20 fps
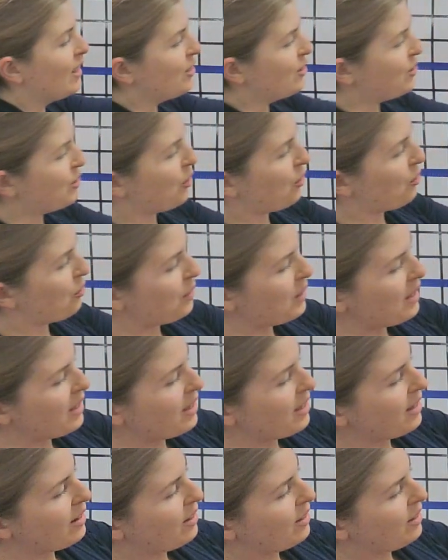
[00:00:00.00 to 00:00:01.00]
And so
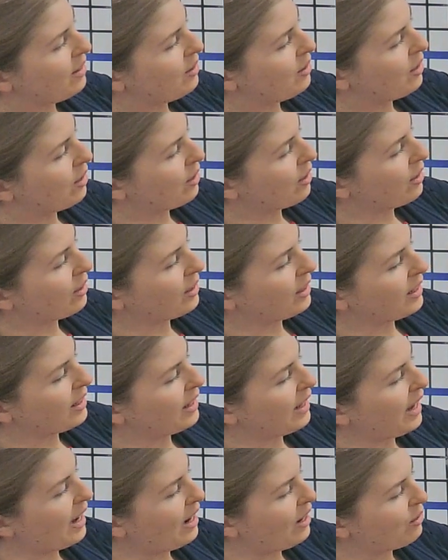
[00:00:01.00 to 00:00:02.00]
we are
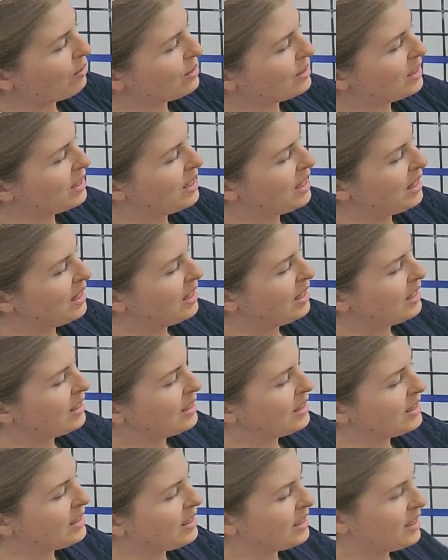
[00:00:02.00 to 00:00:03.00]
going to count
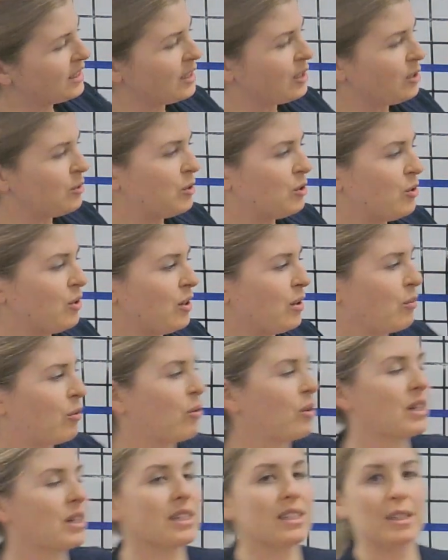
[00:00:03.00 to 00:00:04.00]
the distance between them.
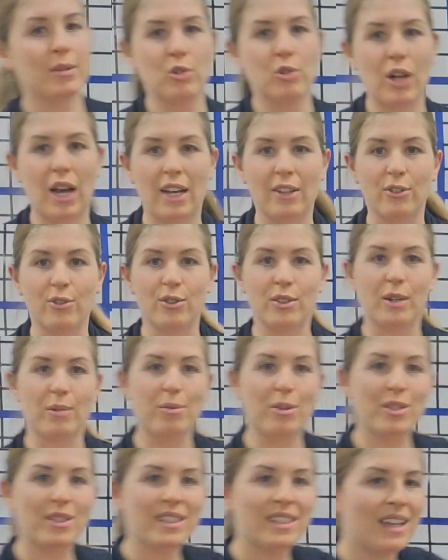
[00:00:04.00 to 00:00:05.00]
We're going to subtract those
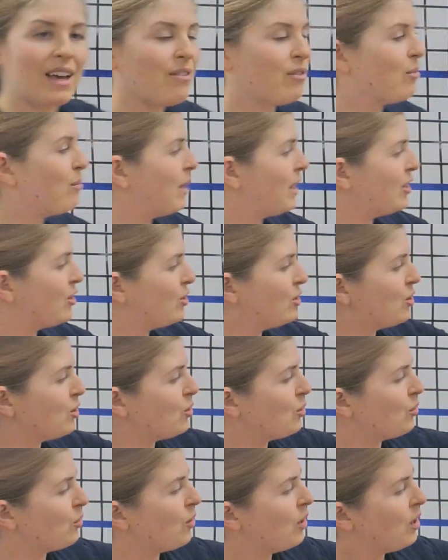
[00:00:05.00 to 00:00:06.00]
numbers. 7 minus
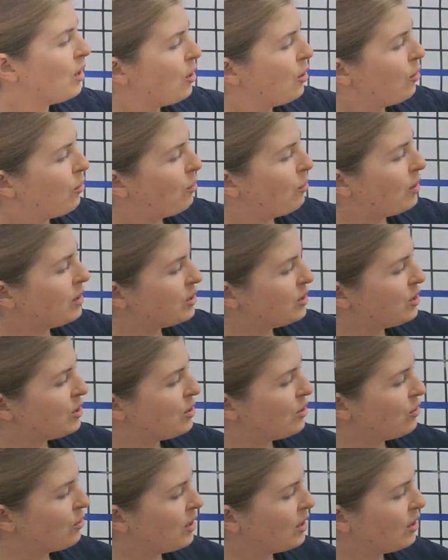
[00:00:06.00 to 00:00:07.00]
2, 1,
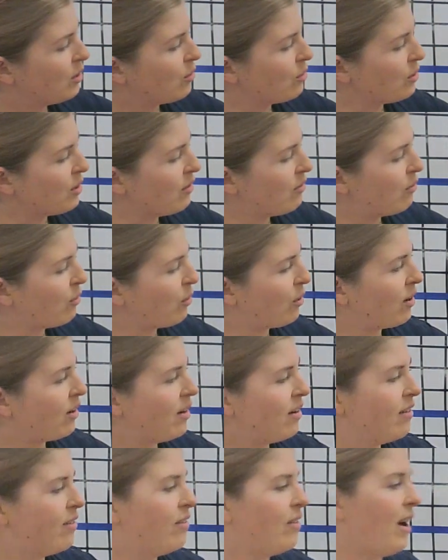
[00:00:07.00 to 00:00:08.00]
2, 3,
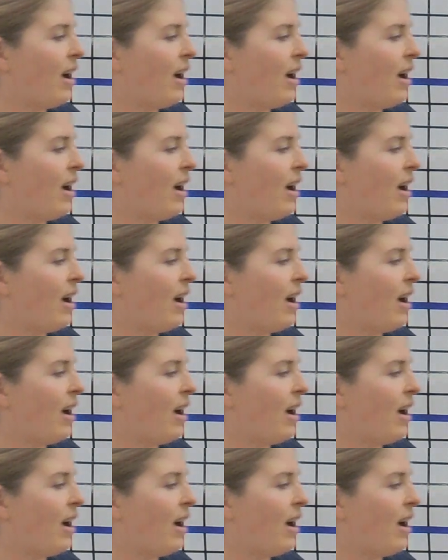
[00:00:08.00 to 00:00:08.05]
4,